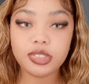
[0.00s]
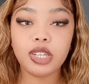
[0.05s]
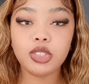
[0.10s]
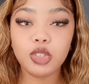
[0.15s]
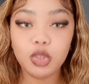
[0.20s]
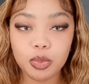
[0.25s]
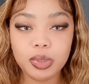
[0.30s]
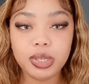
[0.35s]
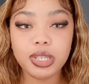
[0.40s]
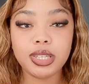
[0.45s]

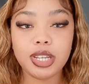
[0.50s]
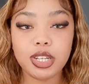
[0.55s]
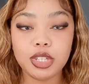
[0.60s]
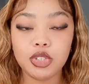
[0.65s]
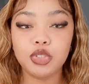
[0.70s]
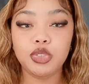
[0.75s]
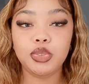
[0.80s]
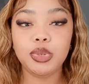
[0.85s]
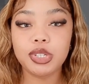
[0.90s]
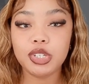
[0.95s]
to be in that
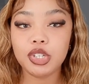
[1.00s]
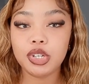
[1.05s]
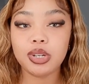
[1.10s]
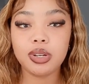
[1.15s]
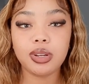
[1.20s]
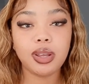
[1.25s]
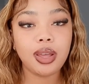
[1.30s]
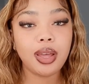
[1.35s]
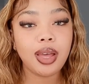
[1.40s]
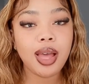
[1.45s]
situation.
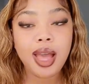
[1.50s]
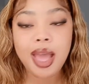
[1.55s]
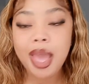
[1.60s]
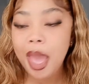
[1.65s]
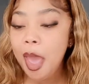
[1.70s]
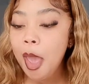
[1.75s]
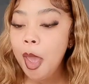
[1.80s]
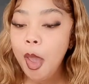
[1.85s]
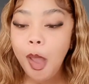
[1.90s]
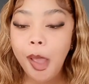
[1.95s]

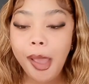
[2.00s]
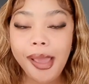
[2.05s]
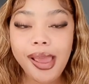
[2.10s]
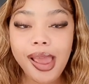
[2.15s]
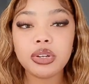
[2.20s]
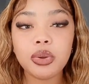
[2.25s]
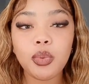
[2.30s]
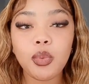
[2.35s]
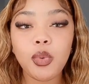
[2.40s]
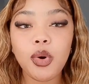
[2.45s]

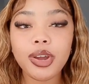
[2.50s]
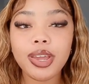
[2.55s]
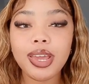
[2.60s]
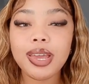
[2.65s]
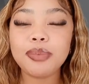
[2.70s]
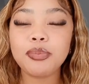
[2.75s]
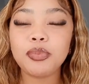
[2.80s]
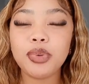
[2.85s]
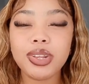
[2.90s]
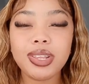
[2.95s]
You
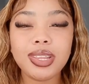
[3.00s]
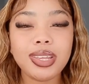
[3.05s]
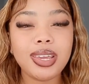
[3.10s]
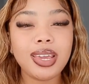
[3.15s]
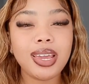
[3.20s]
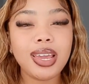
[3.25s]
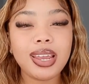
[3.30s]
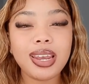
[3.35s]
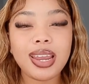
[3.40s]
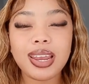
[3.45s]
walking, breathing
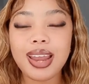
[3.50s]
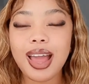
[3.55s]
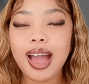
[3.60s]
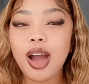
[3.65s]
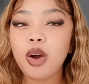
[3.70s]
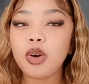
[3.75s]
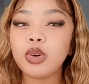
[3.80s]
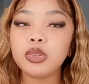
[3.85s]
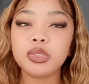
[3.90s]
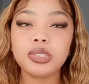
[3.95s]
in and
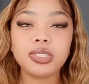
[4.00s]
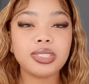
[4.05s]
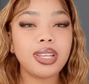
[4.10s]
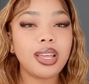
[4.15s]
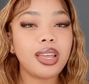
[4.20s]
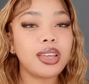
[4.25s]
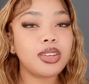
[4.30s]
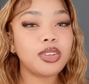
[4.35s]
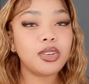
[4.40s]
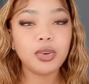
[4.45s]
out,
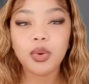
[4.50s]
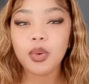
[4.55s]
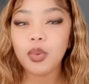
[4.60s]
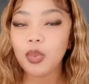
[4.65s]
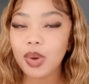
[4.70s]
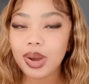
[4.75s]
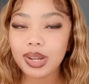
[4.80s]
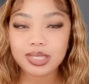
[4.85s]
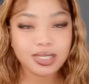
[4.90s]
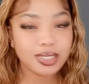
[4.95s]
saying, you know
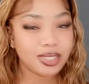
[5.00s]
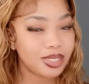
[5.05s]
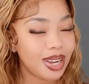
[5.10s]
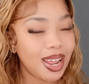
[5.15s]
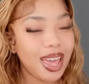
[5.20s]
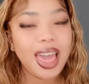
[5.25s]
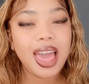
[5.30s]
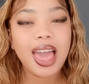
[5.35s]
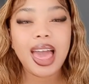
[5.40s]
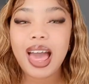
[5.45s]
what,
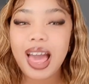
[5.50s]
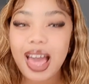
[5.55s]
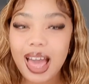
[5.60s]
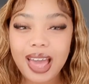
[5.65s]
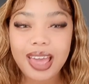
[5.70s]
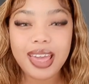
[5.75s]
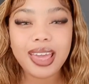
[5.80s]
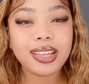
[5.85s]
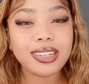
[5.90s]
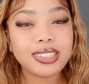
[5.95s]

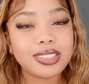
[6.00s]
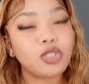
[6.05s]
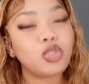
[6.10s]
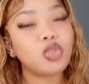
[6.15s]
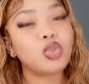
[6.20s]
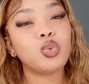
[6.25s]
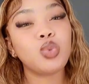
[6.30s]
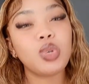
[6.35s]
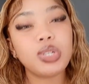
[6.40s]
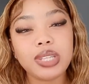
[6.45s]
I
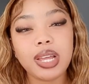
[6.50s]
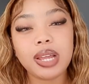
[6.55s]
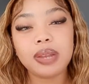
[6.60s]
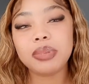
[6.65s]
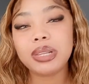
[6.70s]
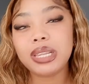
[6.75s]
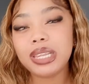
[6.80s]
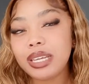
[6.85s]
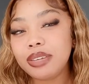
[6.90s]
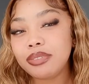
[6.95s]
trust and
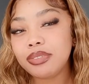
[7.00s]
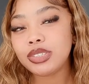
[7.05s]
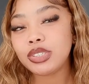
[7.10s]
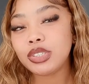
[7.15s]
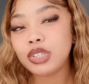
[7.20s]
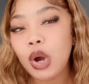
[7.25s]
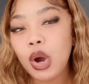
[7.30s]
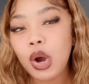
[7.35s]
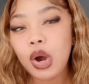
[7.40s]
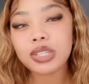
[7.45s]
believe in
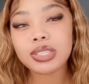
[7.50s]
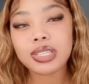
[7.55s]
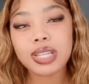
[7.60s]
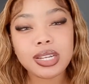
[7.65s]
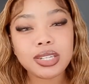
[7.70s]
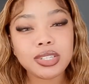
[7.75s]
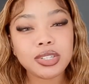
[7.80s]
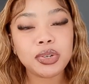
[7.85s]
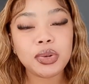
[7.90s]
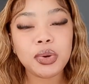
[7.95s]
God
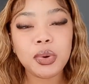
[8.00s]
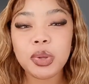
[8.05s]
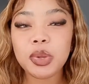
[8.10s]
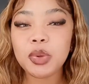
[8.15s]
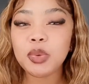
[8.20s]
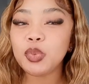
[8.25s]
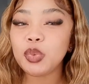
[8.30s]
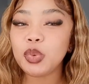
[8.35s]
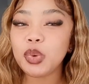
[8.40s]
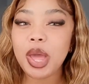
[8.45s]
that
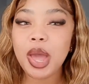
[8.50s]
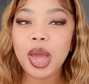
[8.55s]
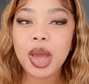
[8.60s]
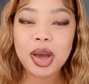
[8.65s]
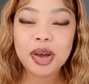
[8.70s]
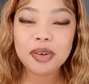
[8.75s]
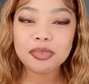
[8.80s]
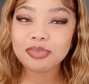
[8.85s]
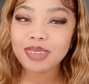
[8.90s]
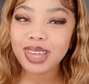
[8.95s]
He will
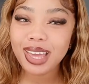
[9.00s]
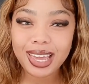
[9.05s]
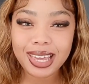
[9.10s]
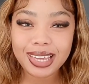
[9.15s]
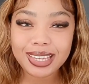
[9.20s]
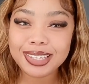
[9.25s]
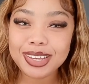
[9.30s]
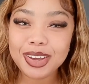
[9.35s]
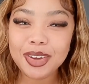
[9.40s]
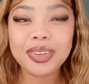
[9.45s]
help
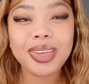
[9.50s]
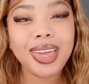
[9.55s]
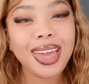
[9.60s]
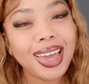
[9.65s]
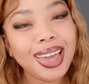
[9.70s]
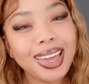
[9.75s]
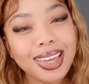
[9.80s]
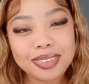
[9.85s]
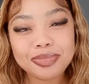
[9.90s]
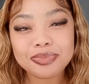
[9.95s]
me,
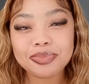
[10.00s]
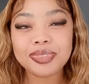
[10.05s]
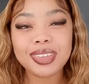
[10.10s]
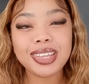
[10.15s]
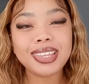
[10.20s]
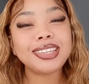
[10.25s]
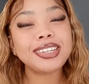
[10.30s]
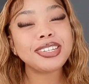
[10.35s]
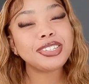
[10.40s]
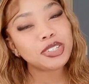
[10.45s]
okay,
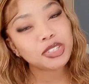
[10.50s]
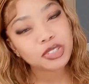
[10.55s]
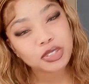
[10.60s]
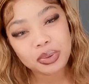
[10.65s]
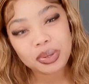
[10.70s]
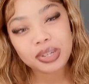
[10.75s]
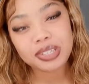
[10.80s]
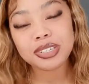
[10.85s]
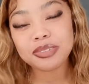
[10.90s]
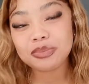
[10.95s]
in this
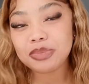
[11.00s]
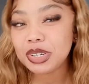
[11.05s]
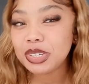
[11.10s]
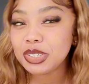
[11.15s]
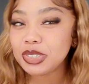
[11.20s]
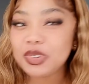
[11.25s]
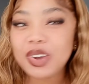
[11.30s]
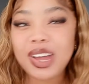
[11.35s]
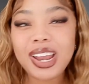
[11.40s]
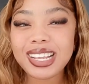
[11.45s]
situation.
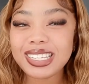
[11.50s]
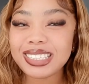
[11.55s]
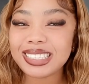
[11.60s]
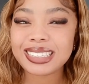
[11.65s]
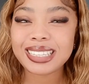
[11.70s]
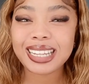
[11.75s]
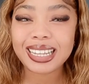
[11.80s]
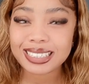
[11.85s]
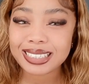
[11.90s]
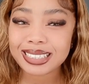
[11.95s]
Because what is
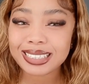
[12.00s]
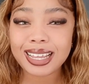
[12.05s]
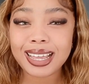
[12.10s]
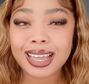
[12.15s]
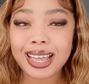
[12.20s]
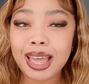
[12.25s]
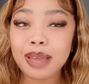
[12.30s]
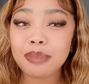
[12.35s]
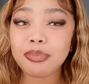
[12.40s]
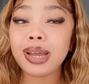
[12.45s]
this?
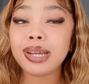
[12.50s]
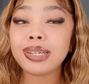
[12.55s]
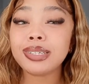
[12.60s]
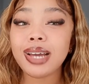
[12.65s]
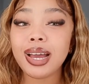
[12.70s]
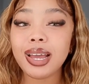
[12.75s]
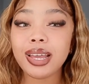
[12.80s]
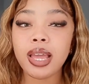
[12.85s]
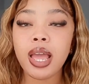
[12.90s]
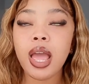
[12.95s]
Am I
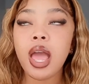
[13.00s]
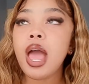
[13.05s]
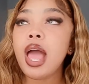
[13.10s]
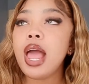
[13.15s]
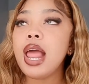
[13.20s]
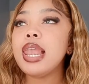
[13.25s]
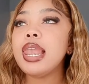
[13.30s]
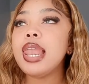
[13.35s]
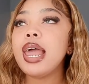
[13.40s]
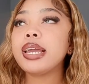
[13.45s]
dying?
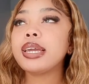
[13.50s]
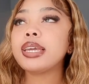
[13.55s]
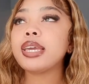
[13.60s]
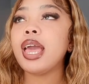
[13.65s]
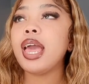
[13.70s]
Like,